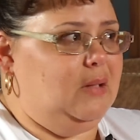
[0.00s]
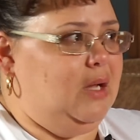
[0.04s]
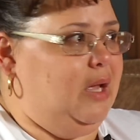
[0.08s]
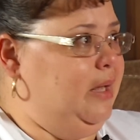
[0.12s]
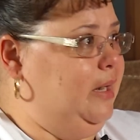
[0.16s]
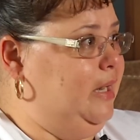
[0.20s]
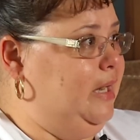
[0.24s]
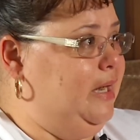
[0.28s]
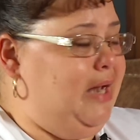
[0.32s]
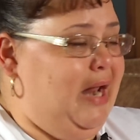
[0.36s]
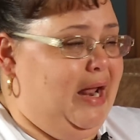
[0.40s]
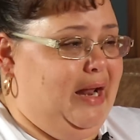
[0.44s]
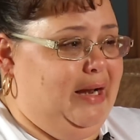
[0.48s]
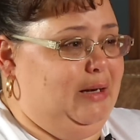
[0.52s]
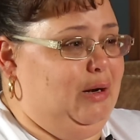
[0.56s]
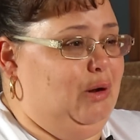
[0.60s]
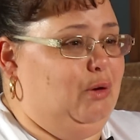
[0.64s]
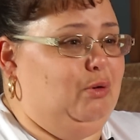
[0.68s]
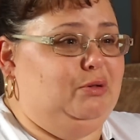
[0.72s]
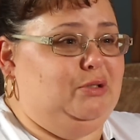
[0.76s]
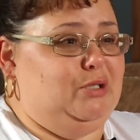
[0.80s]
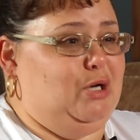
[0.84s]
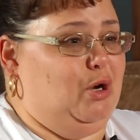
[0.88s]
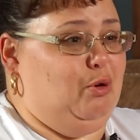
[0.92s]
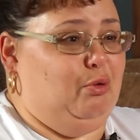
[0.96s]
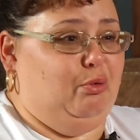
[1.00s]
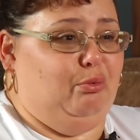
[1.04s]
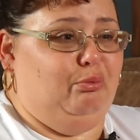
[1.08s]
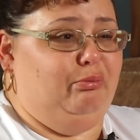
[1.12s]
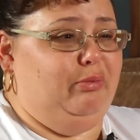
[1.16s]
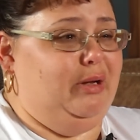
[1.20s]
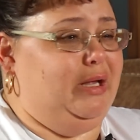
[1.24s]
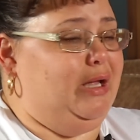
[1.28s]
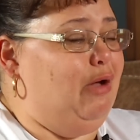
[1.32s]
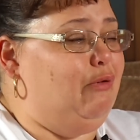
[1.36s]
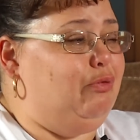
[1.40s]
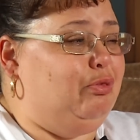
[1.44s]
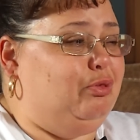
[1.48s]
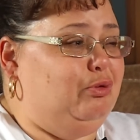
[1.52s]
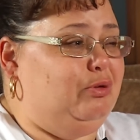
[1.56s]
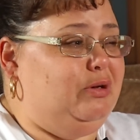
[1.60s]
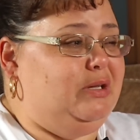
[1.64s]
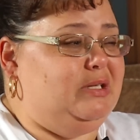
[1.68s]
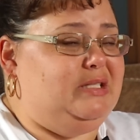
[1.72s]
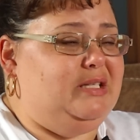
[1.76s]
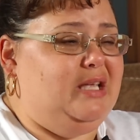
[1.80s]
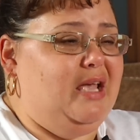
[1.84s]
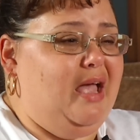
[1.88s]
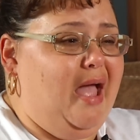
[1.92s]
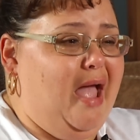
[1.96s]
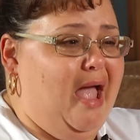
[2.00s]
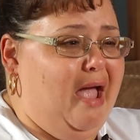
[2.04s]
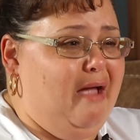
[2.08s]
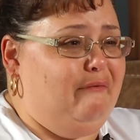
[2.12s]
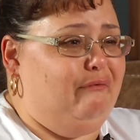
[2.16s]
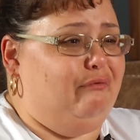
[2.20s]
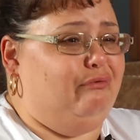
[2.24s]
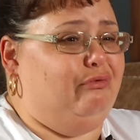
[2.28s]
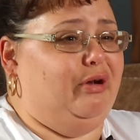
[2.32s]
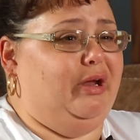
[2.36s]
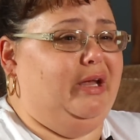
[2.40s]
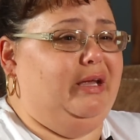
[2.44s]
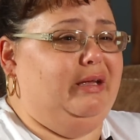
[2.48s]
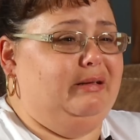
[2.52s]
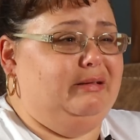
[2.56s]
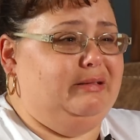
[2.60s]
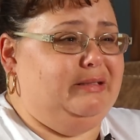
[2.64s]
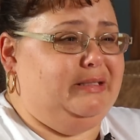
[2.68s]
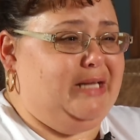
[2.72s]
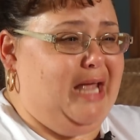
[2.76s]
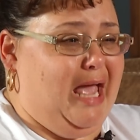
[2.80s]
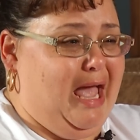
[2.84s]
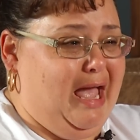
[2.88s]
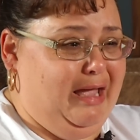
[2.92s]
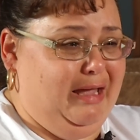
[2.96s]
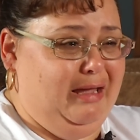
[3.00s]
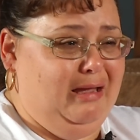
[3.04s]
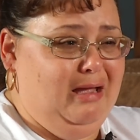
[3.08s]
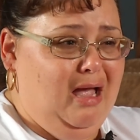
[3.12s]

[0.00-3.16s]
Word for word: And it ain't no joke. We go through this every day.